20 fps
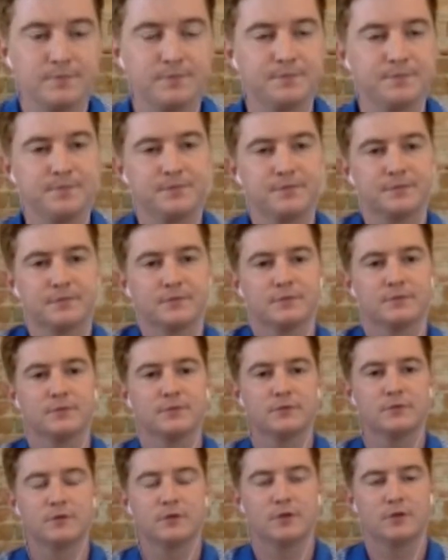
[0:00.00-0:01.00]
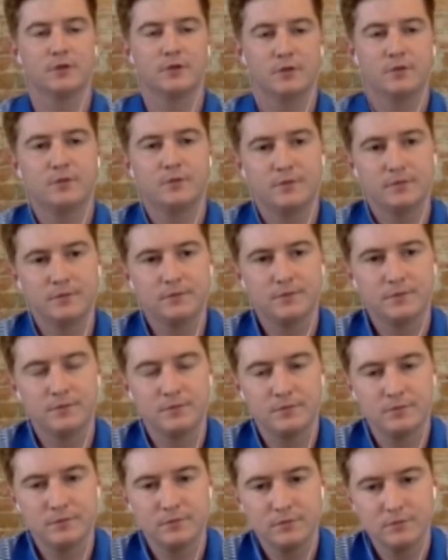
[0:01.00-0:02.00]

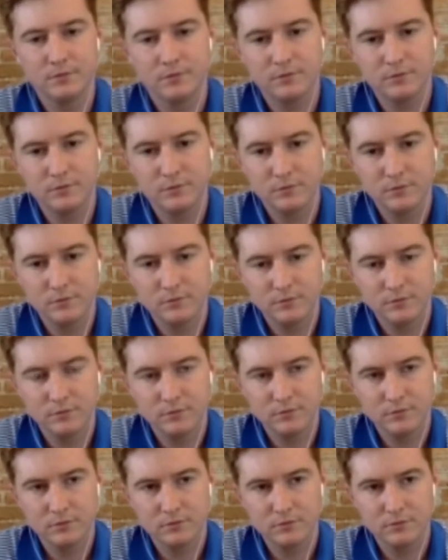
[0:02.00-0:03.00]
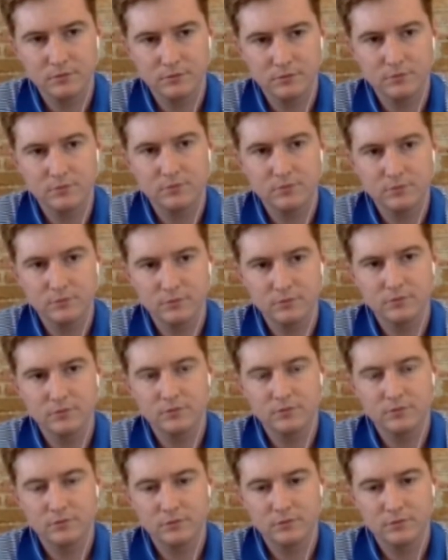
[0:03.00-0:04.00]

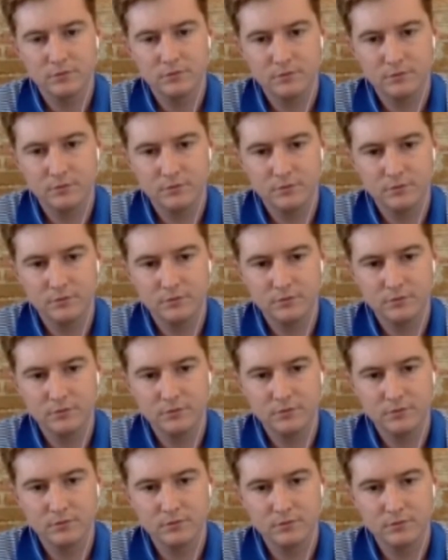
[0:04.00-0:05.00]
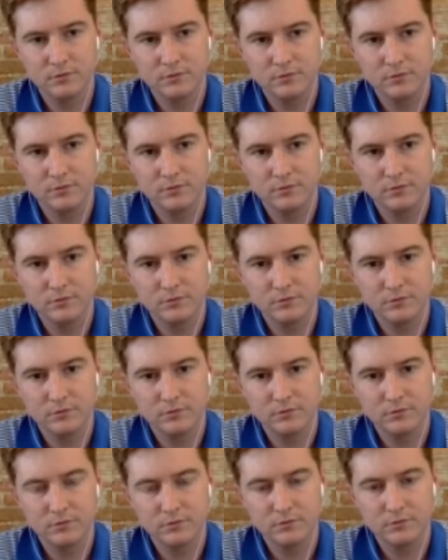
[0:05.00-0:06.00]

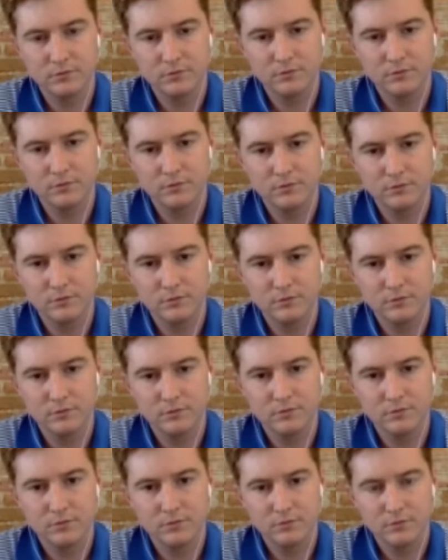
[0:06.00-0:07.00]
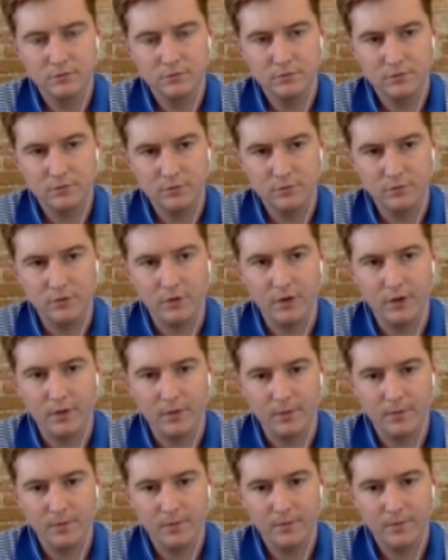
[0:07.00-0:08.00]
The person shown says nothing.